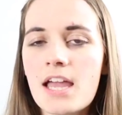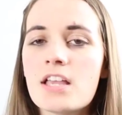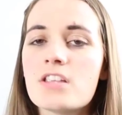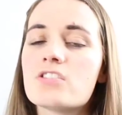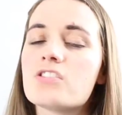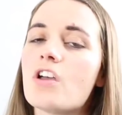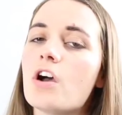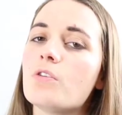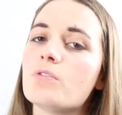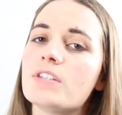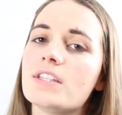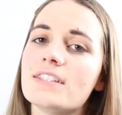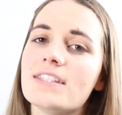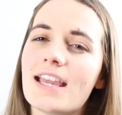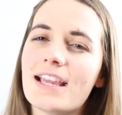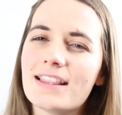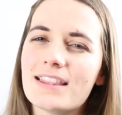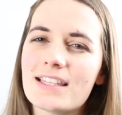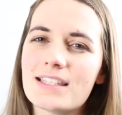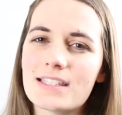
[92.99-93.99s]
So to
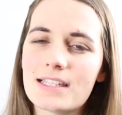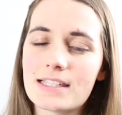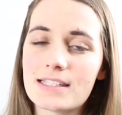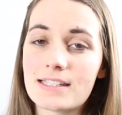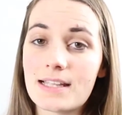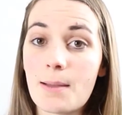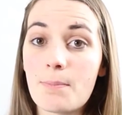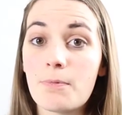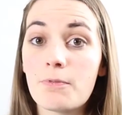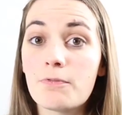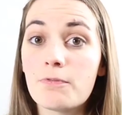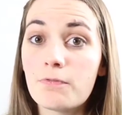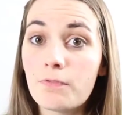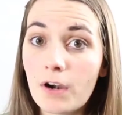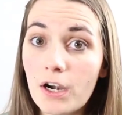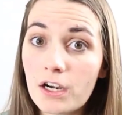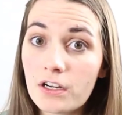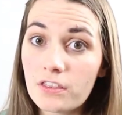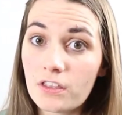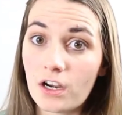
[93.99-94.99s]
take this a step
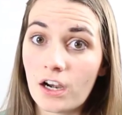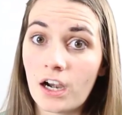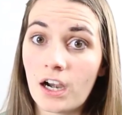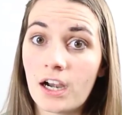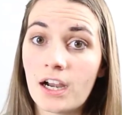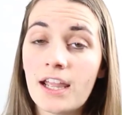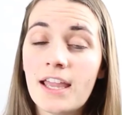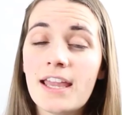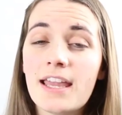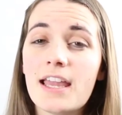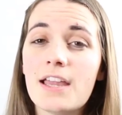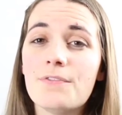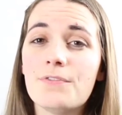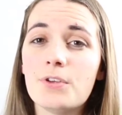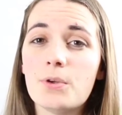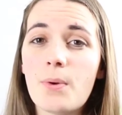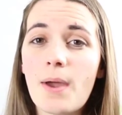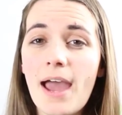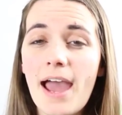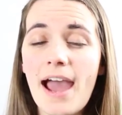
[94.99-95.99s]
further, if
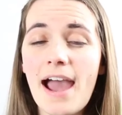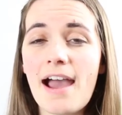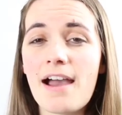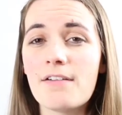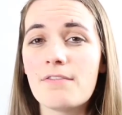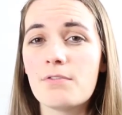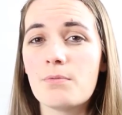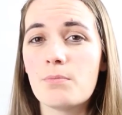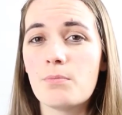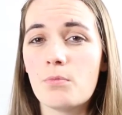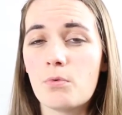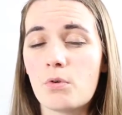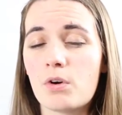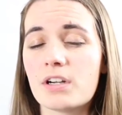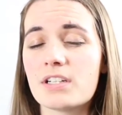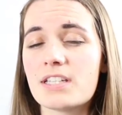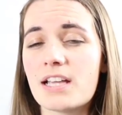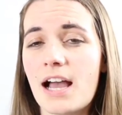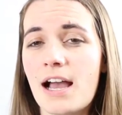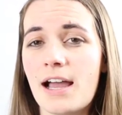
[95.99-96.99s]
you have more
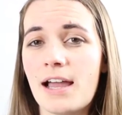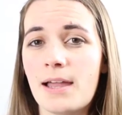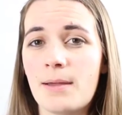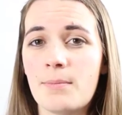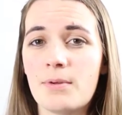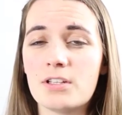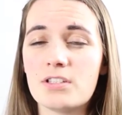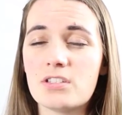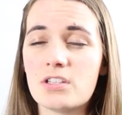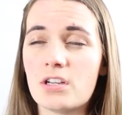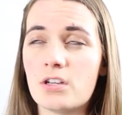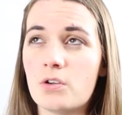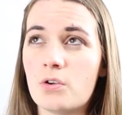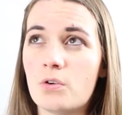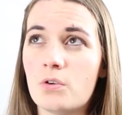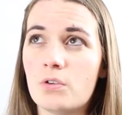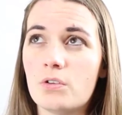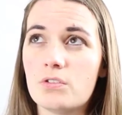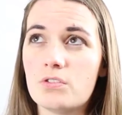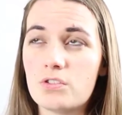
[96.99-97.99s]
time
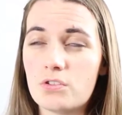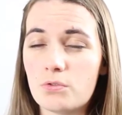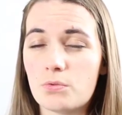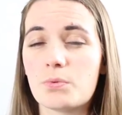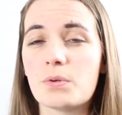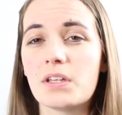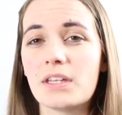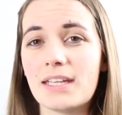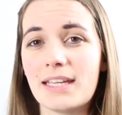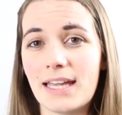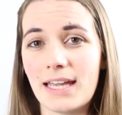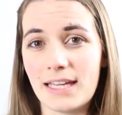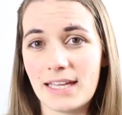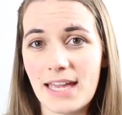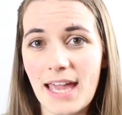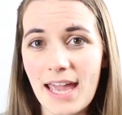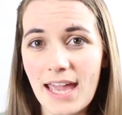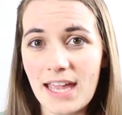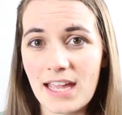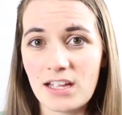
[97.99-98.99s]
to really
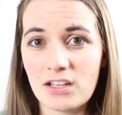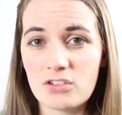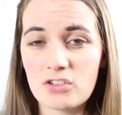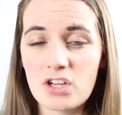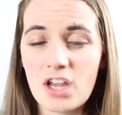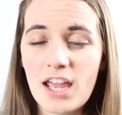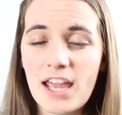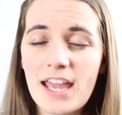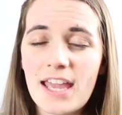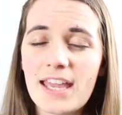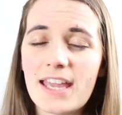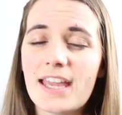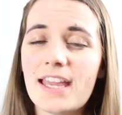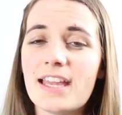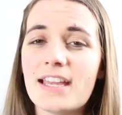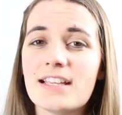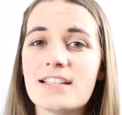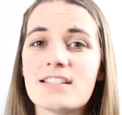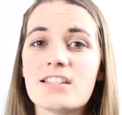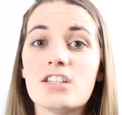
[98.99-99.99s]
engage,
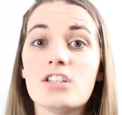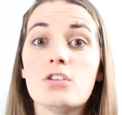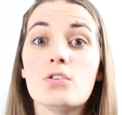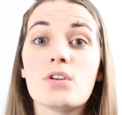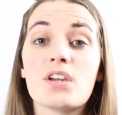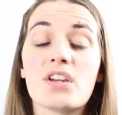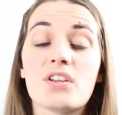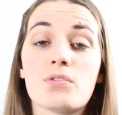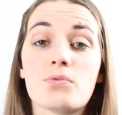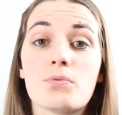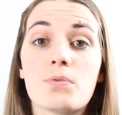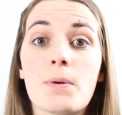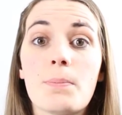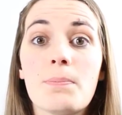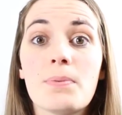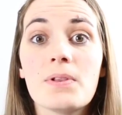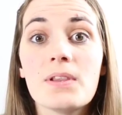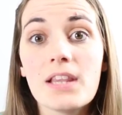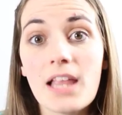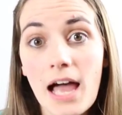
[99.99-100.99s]
is you can
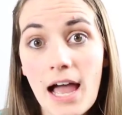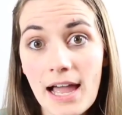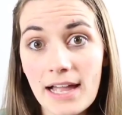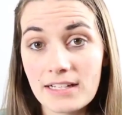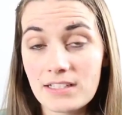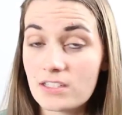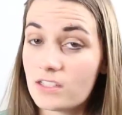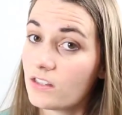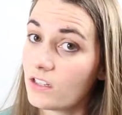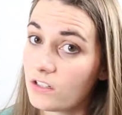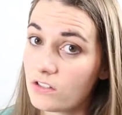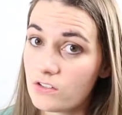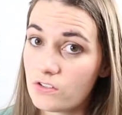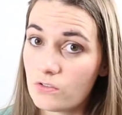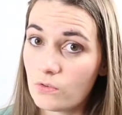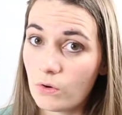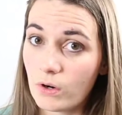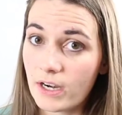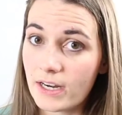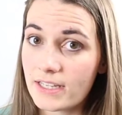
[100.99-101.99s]
reply to their
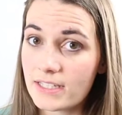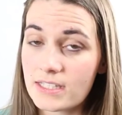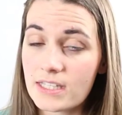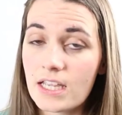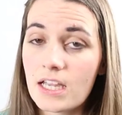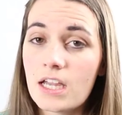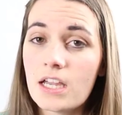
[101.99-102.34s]
stories.